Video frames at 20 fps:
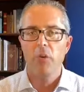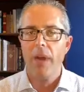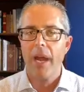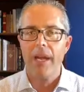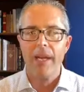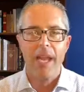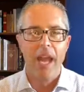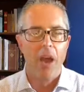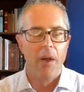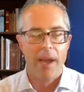
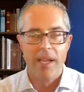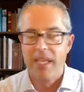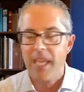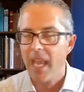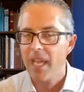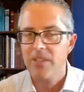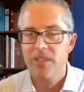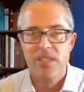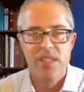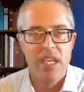right now. I
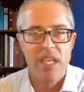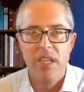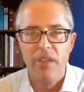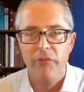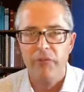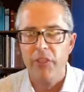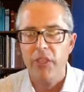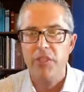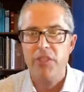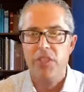can't see the
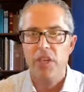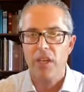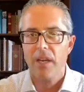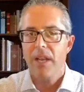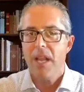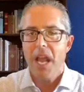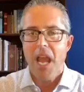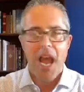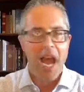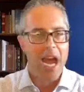future.